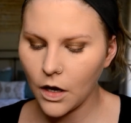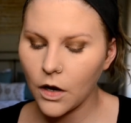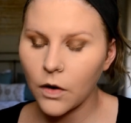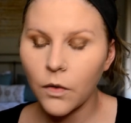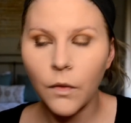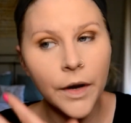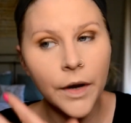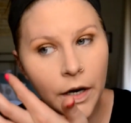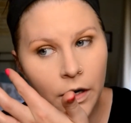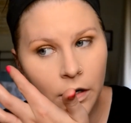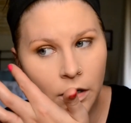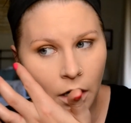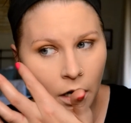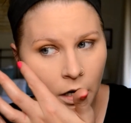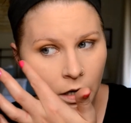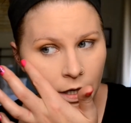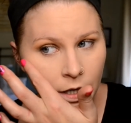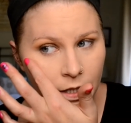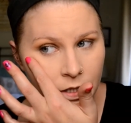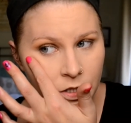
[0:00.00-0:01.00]
we are
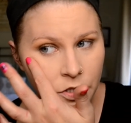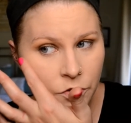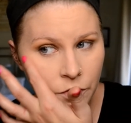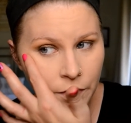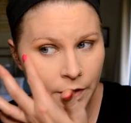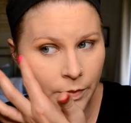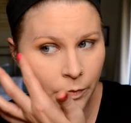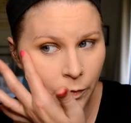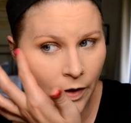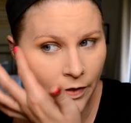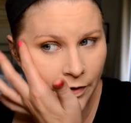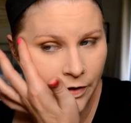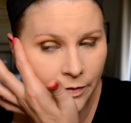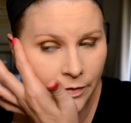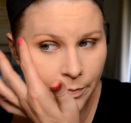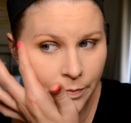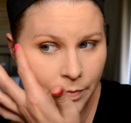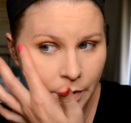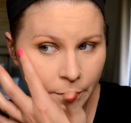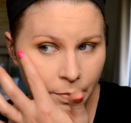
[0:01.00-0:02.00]
not extreme weather
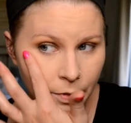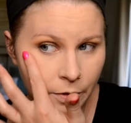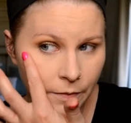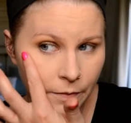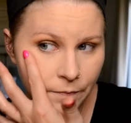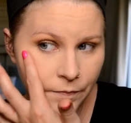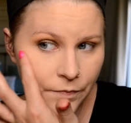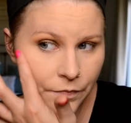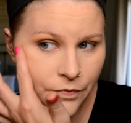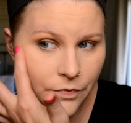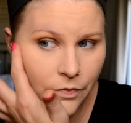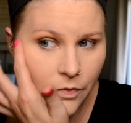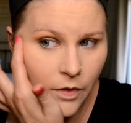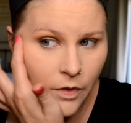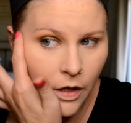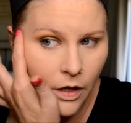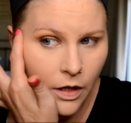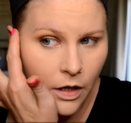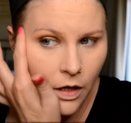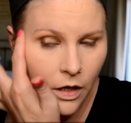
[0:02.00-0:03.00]
people.
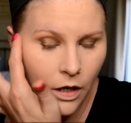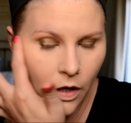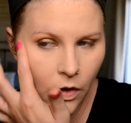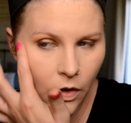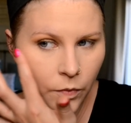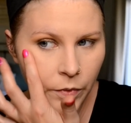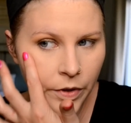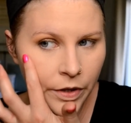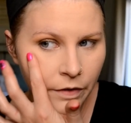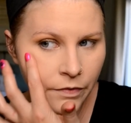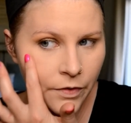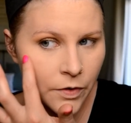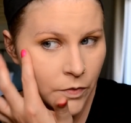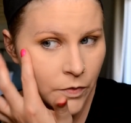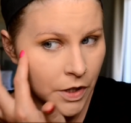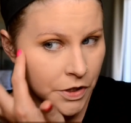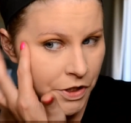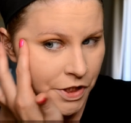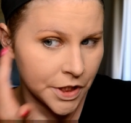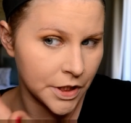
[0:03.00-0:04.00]
We live in
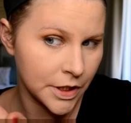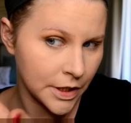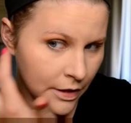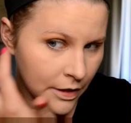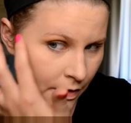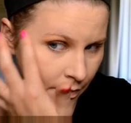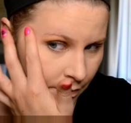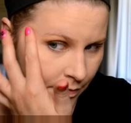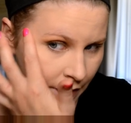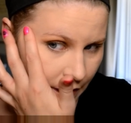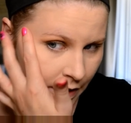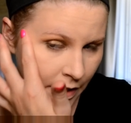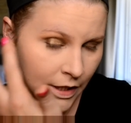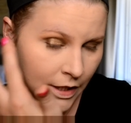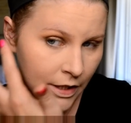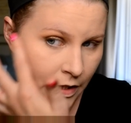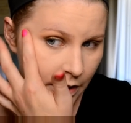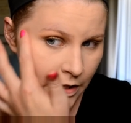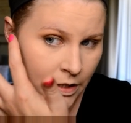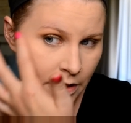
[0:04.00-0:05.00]
Washington
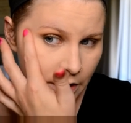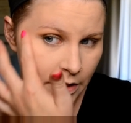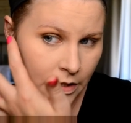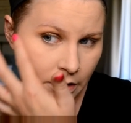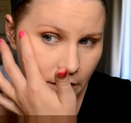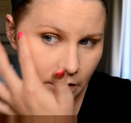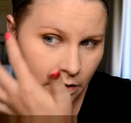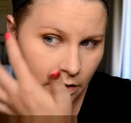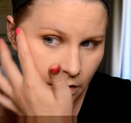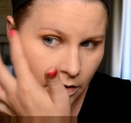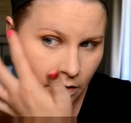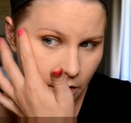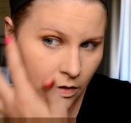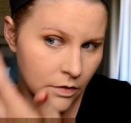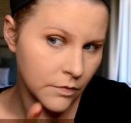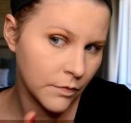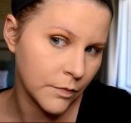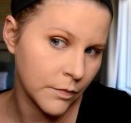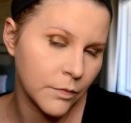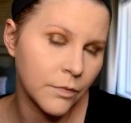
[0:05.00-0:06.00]
because
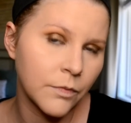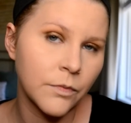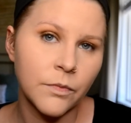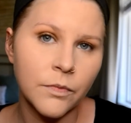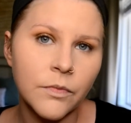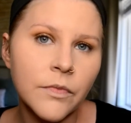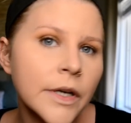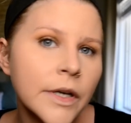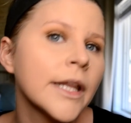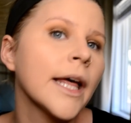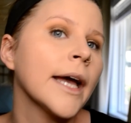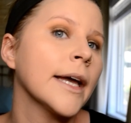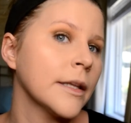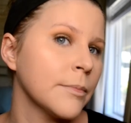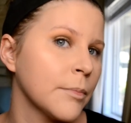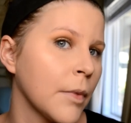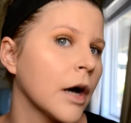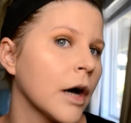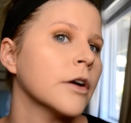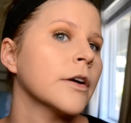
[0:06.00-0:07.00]
we like
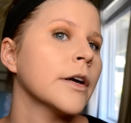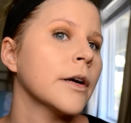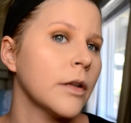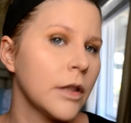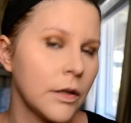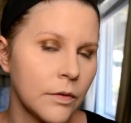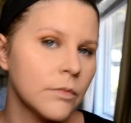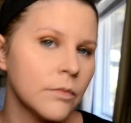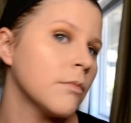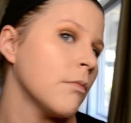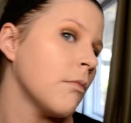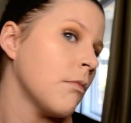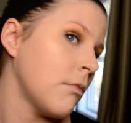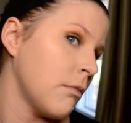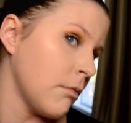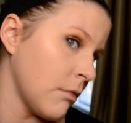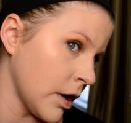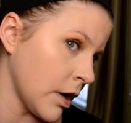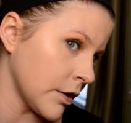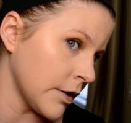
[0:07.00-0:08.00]
moderate,
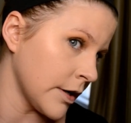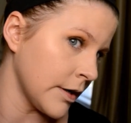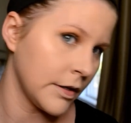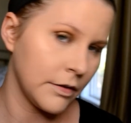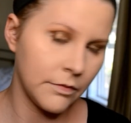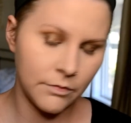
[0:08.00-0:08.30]
moderate